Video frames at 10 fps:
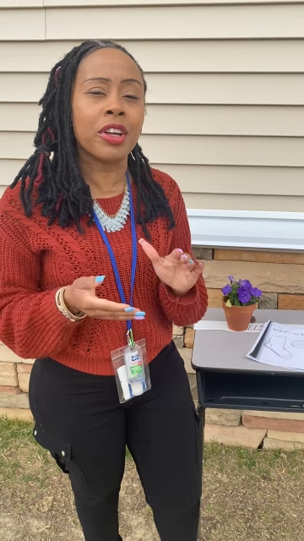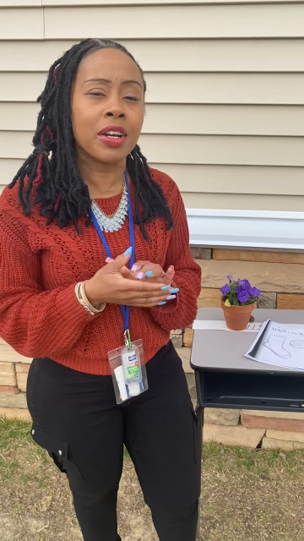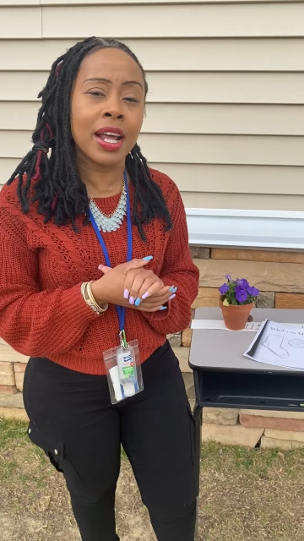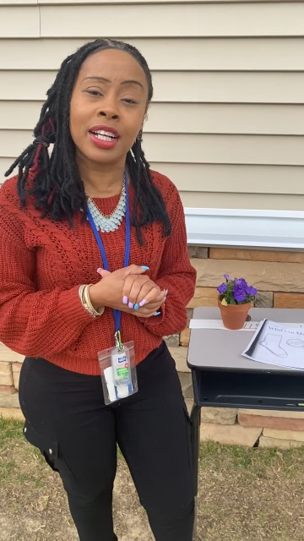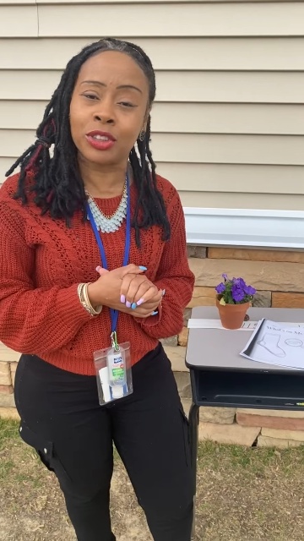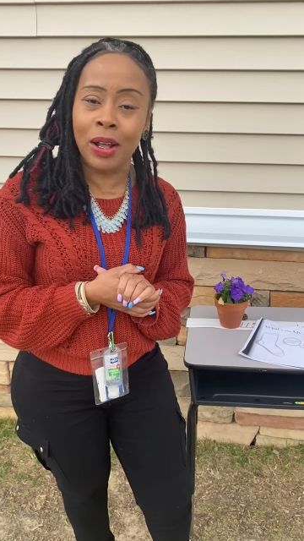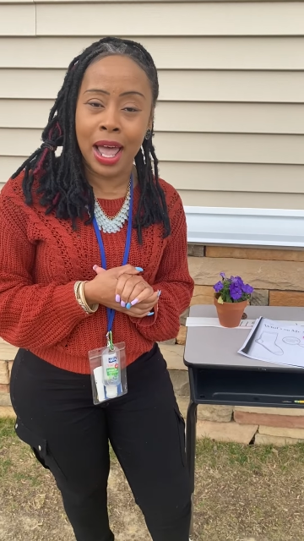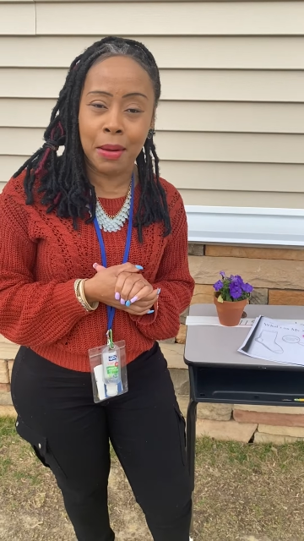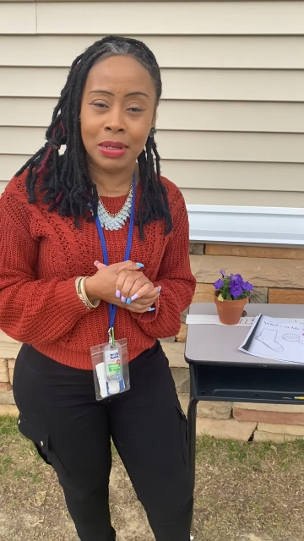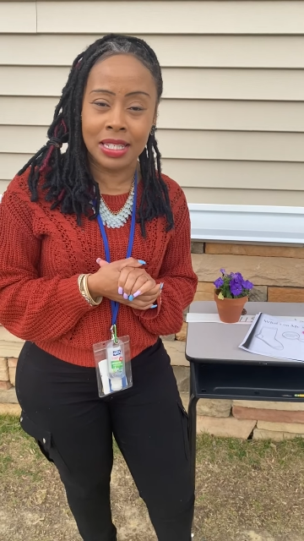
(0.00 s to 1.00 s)
their natural
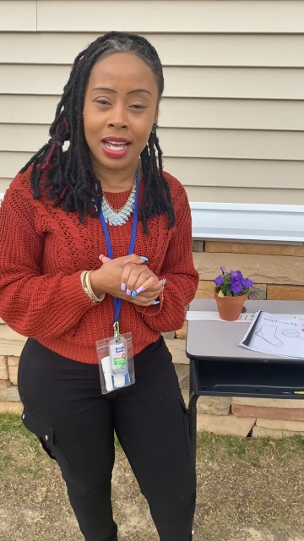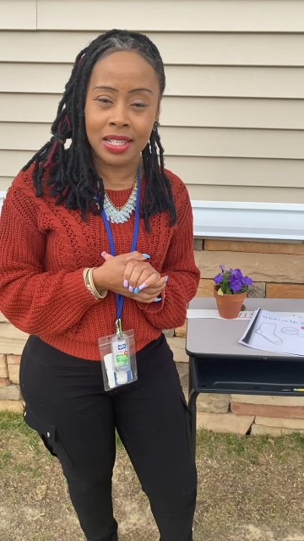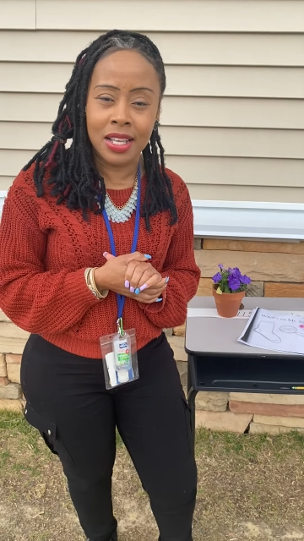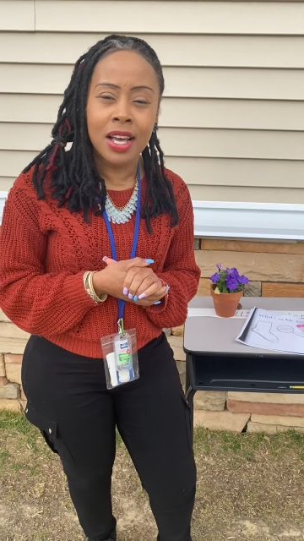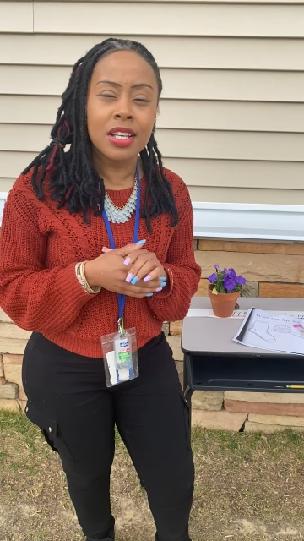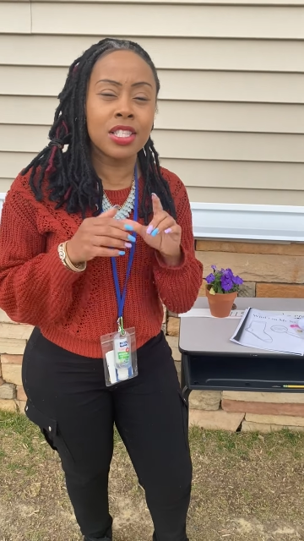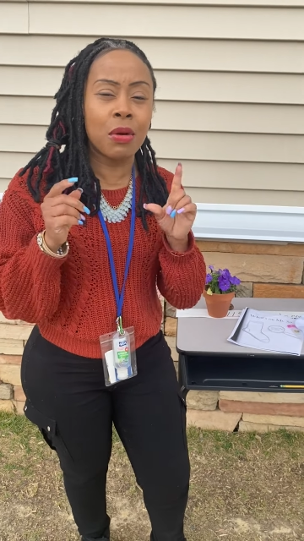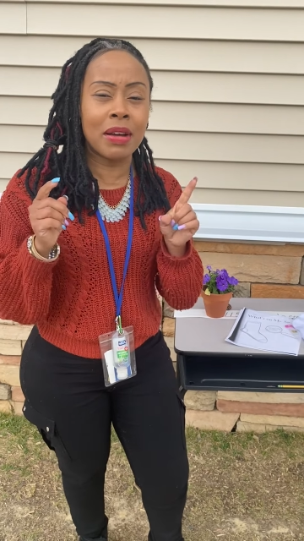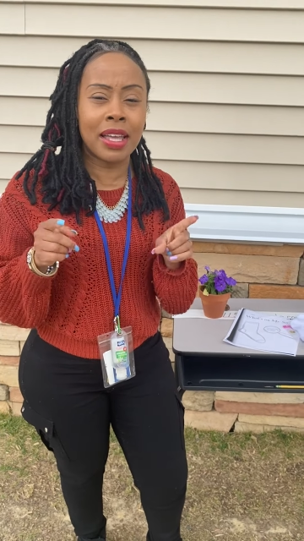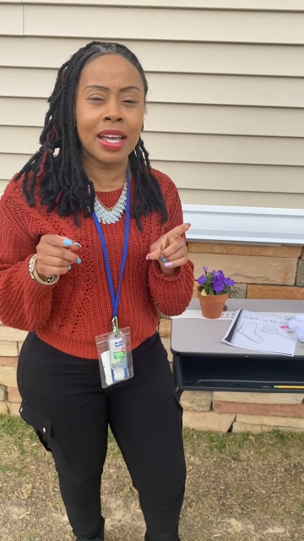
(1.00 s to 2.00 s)
habitats.
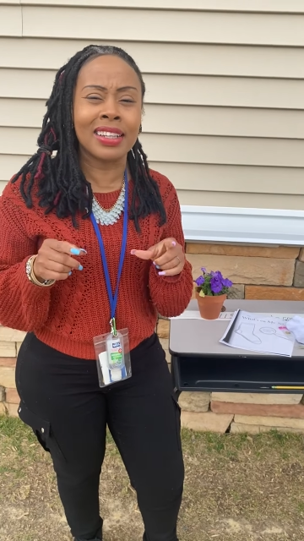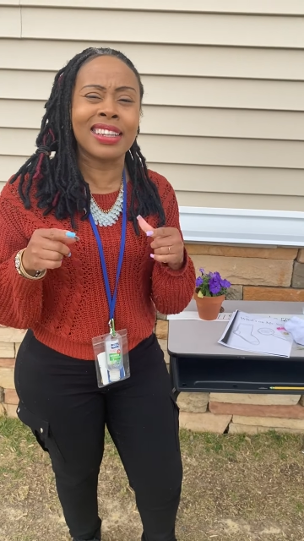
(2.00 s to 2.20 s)
So again,